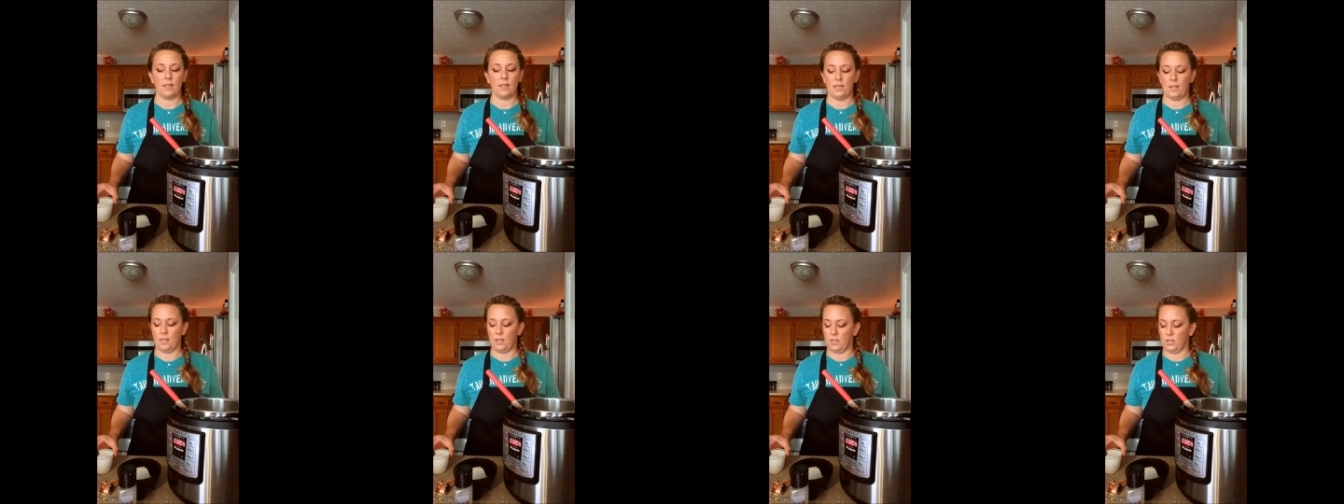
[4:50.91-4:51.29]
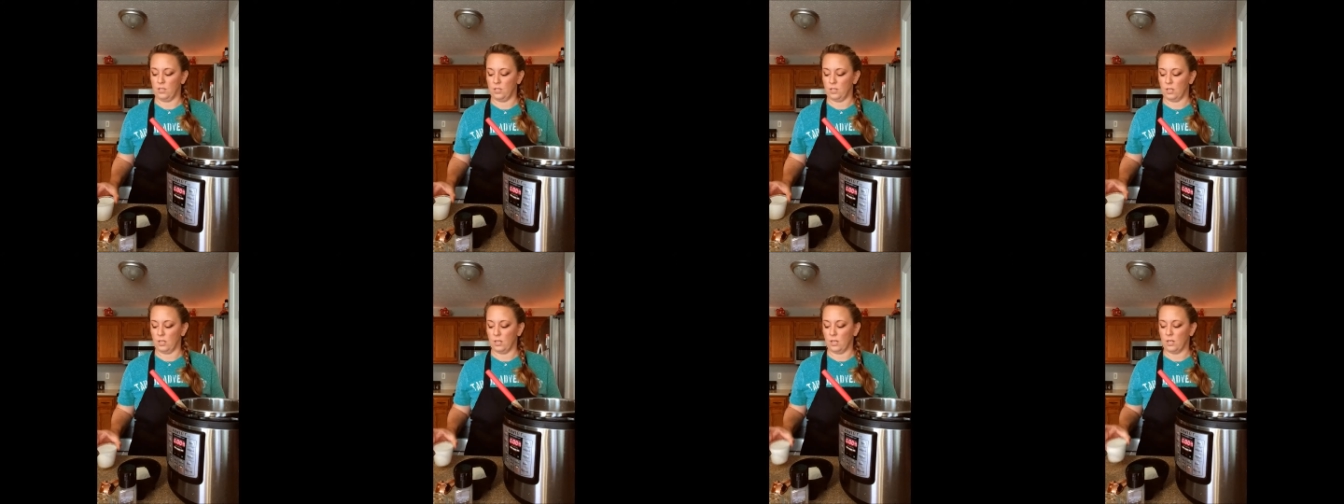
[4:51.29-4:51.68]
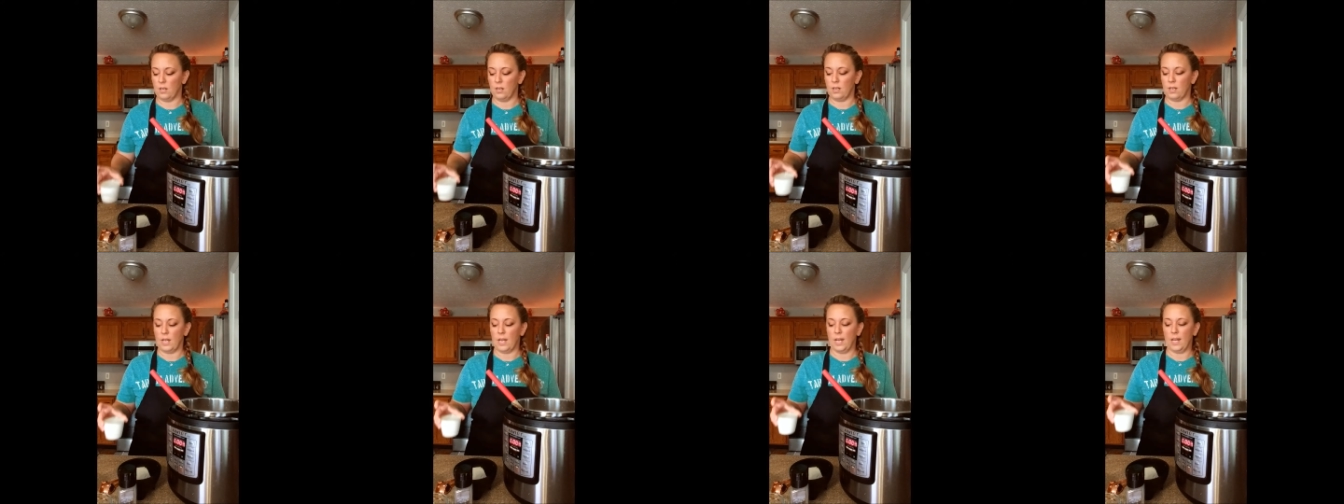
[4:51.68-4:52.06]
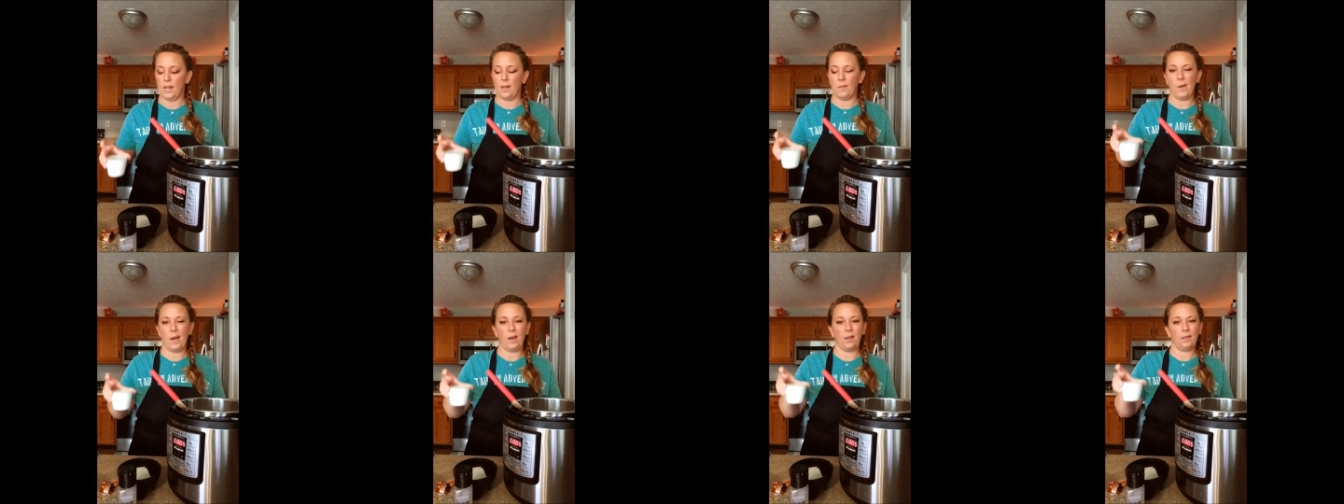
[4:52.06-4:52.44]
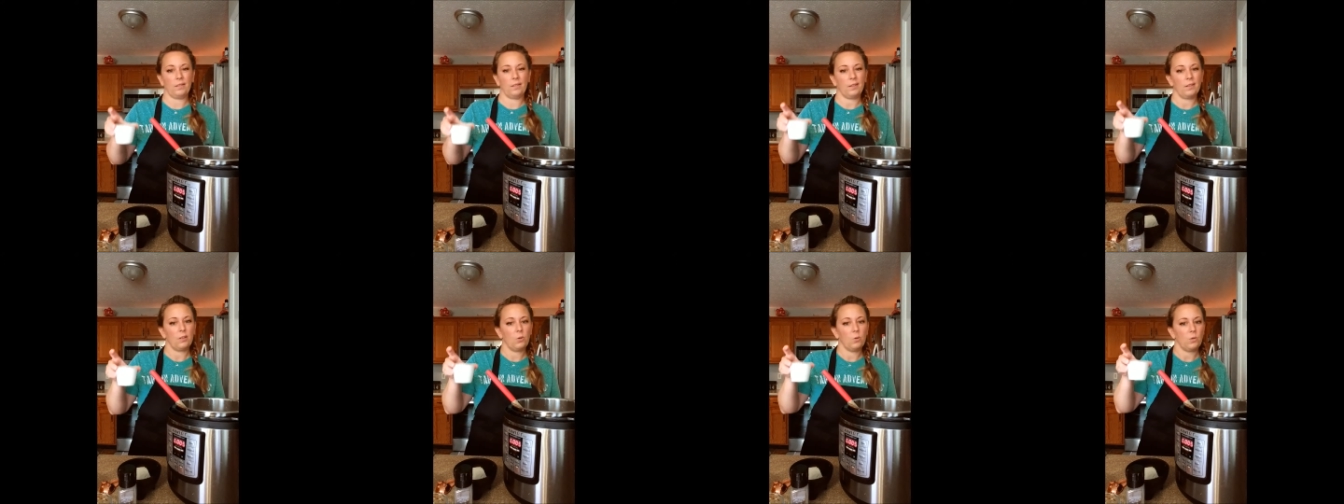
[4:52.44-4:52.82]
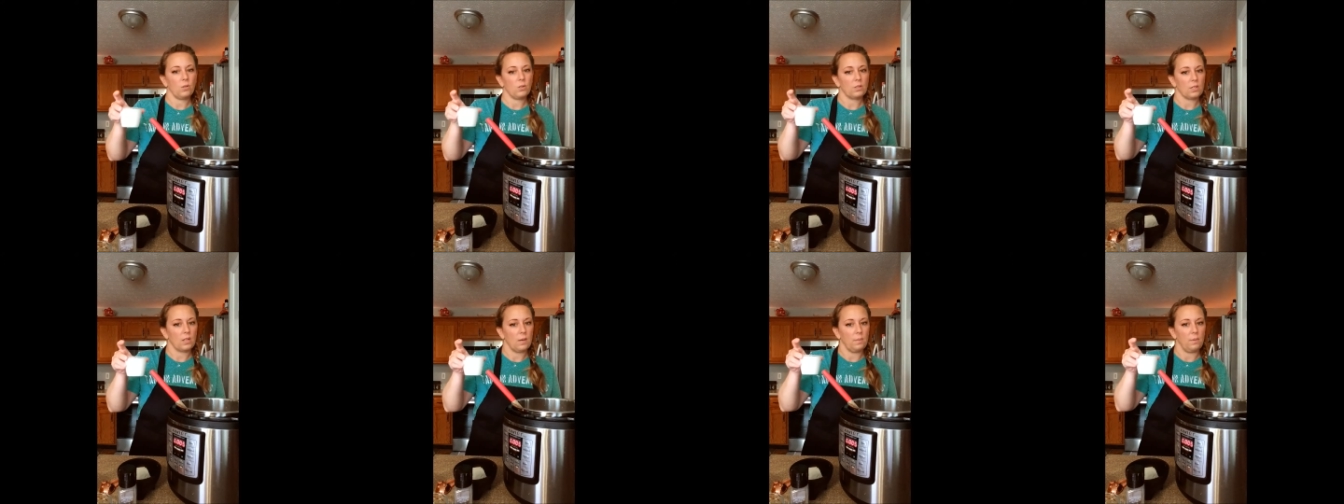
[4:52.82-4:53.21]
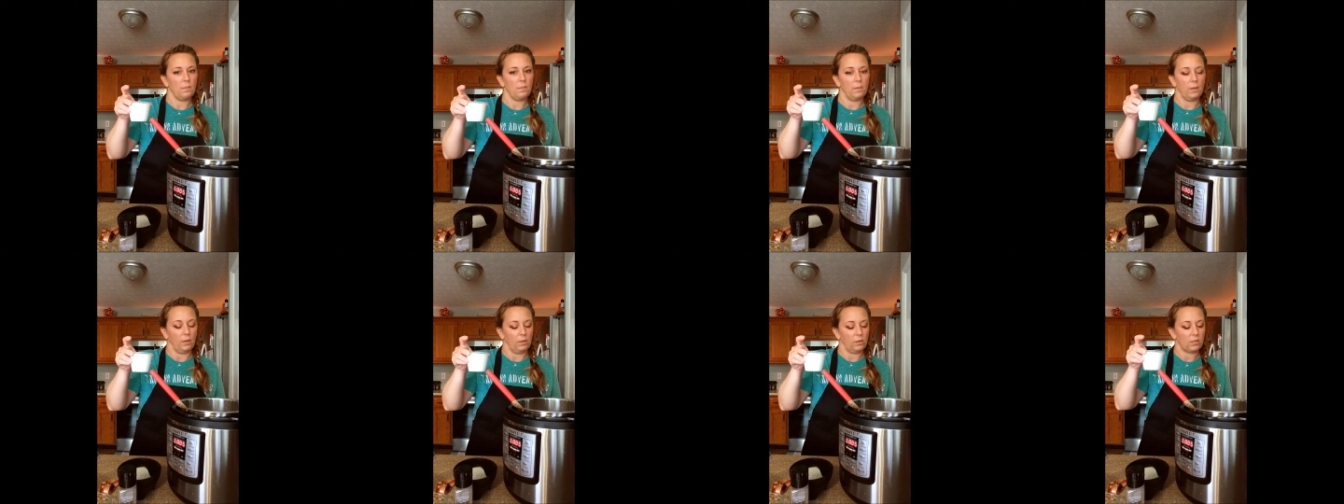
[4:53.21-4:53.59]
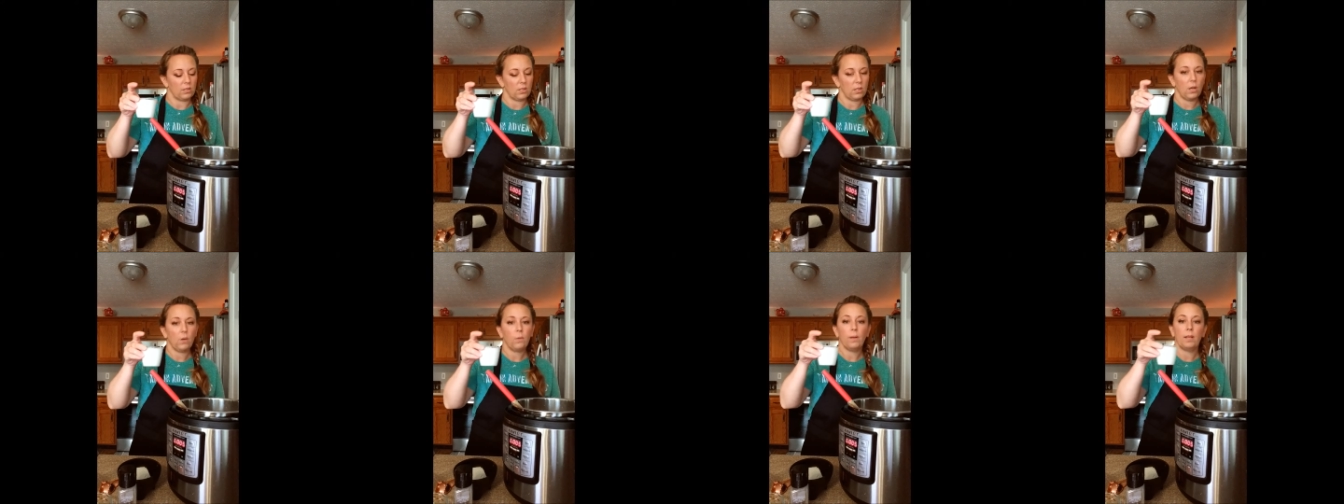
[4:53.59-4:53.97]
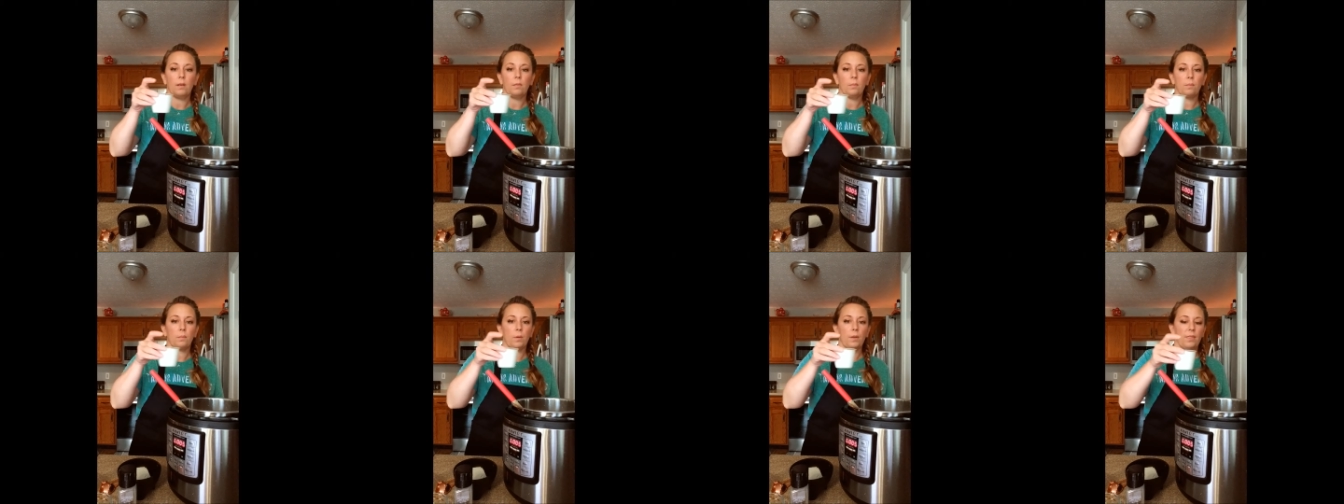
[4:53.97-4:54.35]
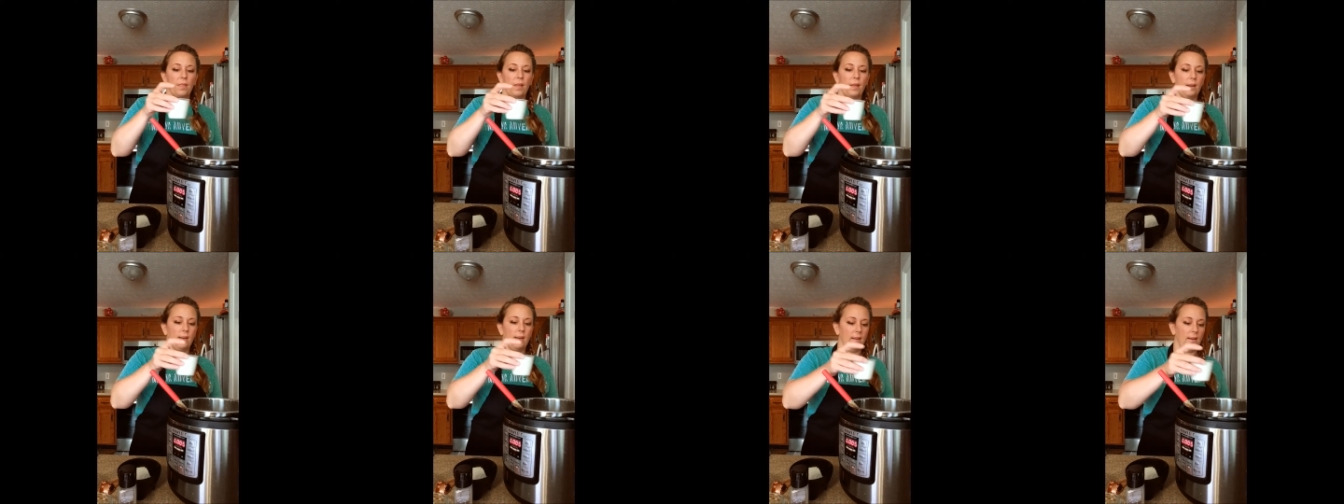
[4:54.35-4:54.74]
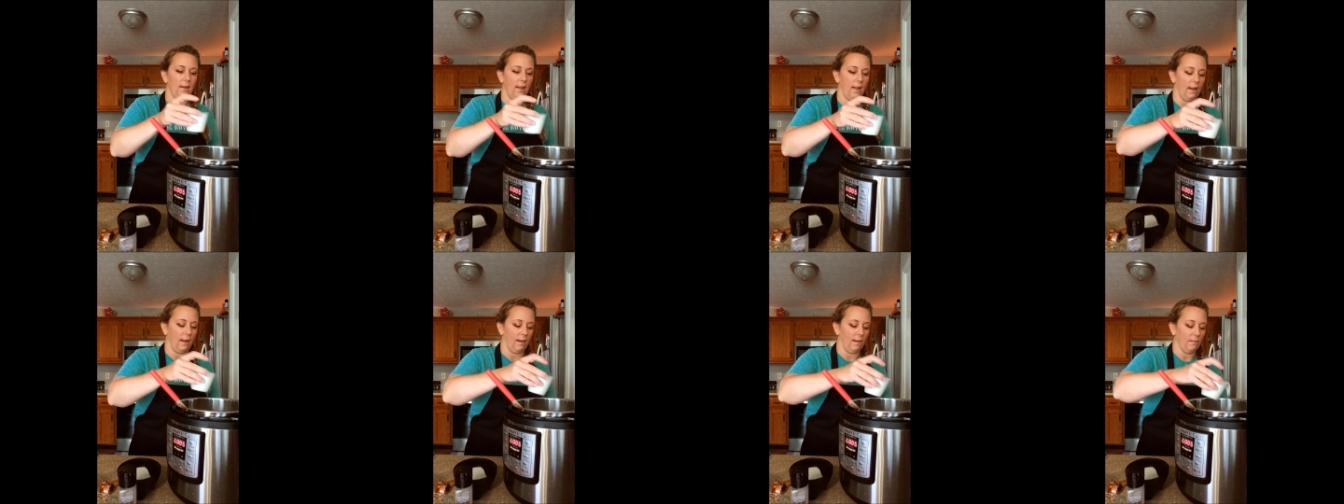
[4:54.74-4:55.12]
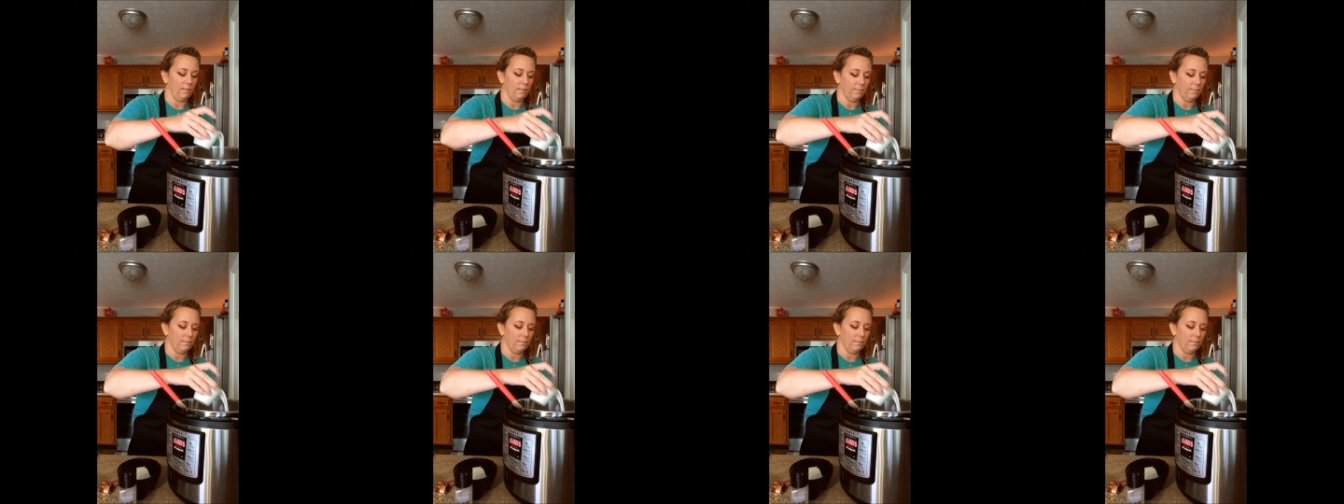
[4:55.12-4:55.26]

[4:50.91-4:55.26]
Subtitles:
is you're going to need about 3/4 cup of milk. So go ahead and put that in now.